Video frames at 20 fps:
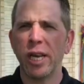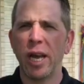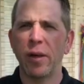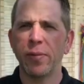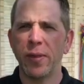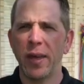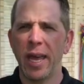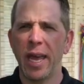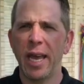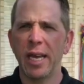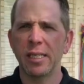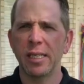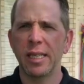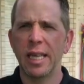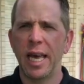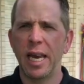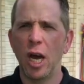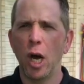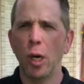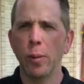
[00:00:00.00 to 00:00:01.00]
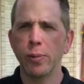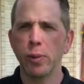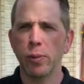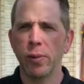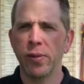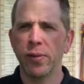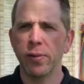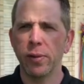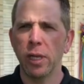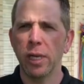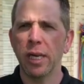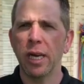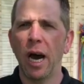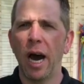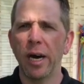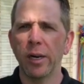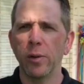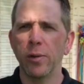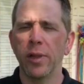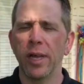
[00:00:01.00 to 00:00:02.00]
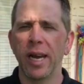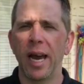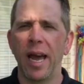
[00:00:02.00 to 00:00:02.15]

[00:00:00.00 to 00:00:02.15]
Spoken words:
out the hand, and that helps with legato that I